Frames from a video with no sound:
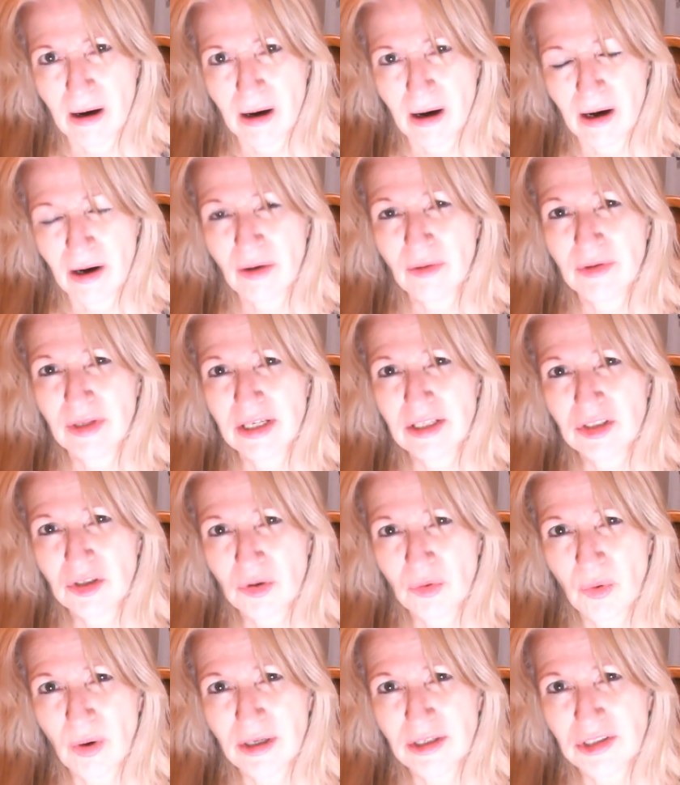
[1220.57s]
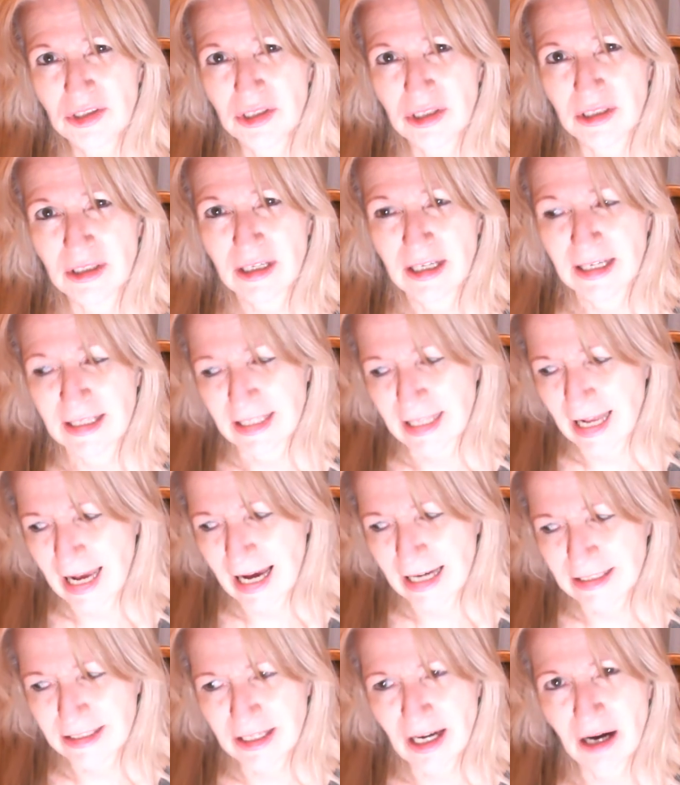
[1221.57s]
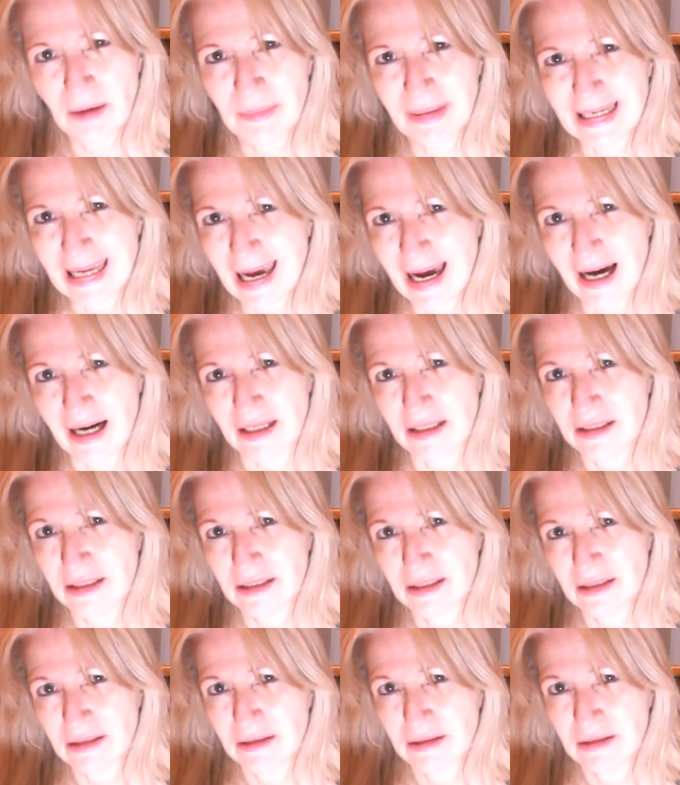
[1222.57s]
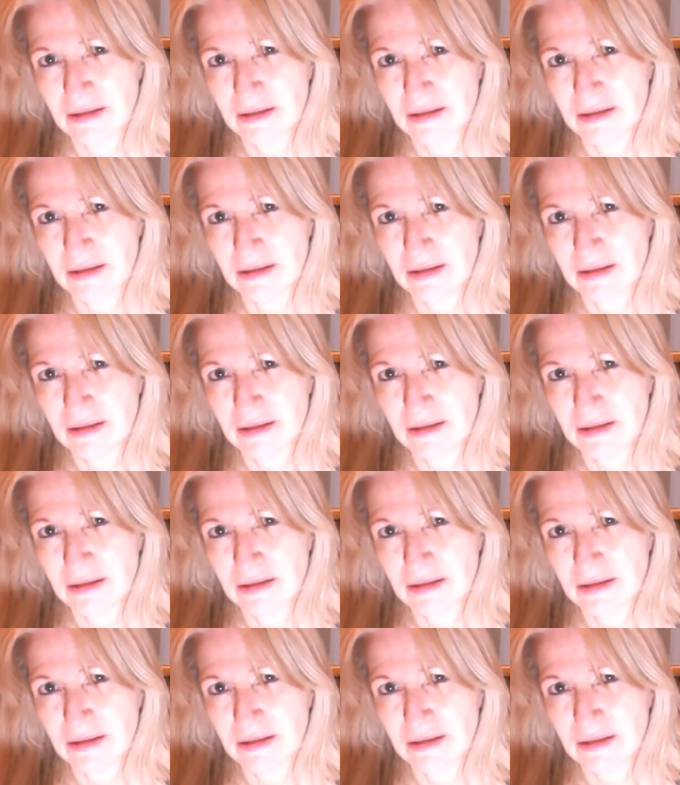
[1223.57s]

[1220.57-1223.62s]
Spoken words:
Oh, that's a question that has not been asked